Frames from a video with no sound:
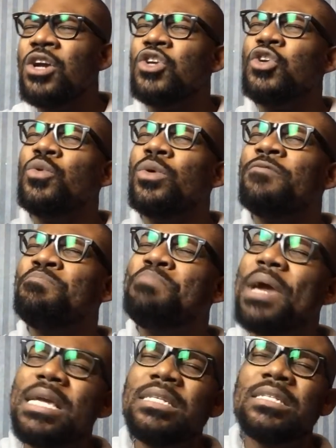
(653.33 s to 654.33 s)
You have
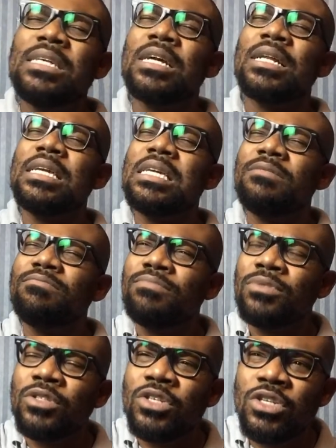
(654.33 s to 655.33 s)
basically
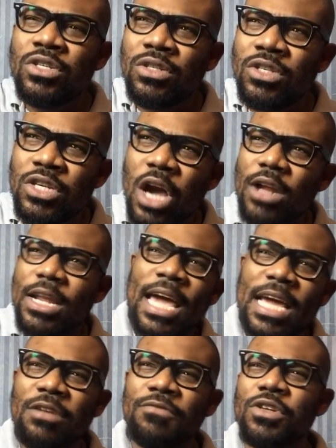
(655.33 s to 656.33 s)
gone
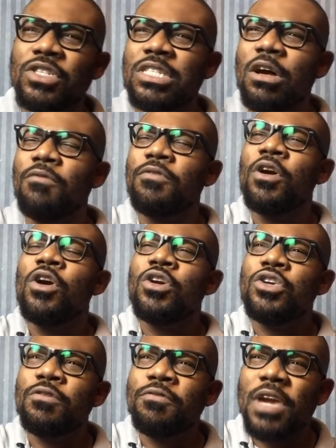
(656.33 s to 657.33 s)
ahead of yourself.
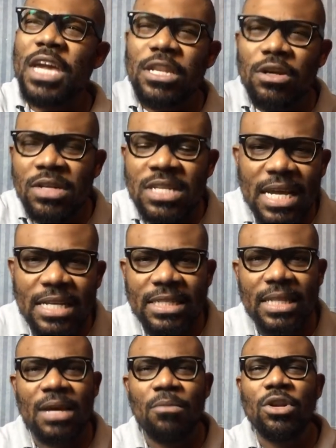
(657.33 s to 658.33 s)
You've
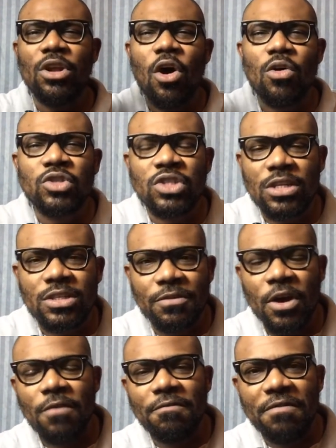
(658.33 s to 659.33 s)
inundated them with all sorts
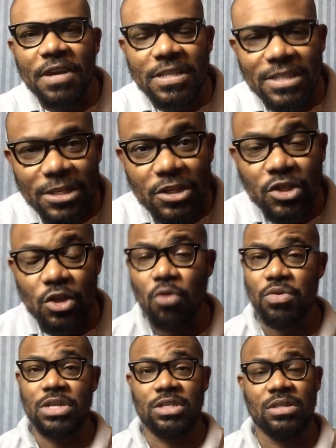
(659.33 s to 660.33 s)
of convincing
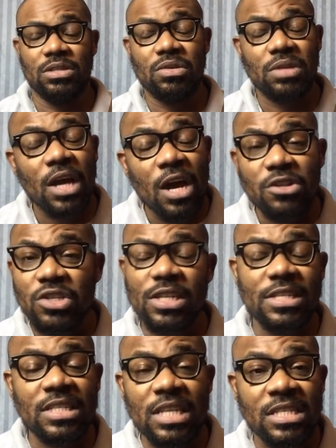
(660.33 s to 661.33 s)
stories. So the
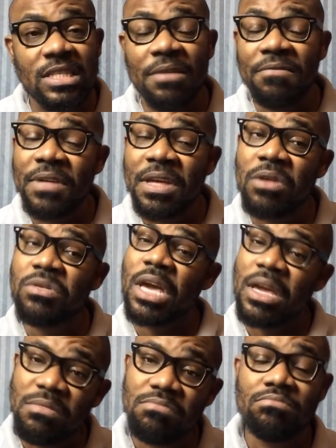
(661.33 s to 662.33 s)
consular sits down and think,
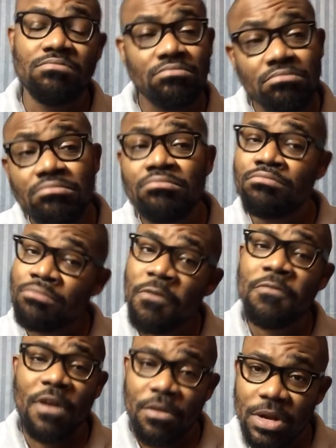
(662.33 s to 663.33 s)
okay,
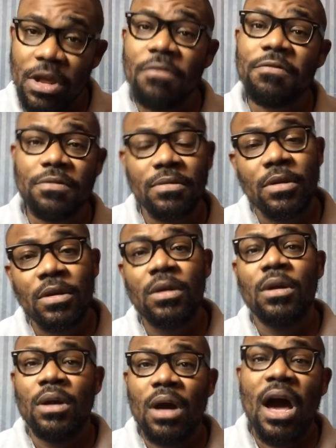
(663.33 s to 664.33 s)
fair enough.
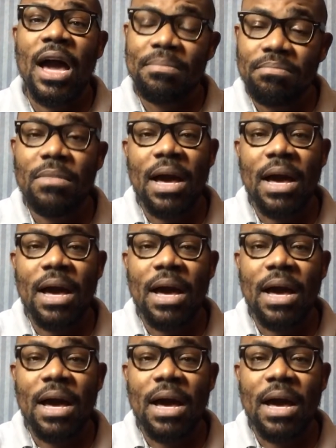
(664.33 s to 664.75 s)
I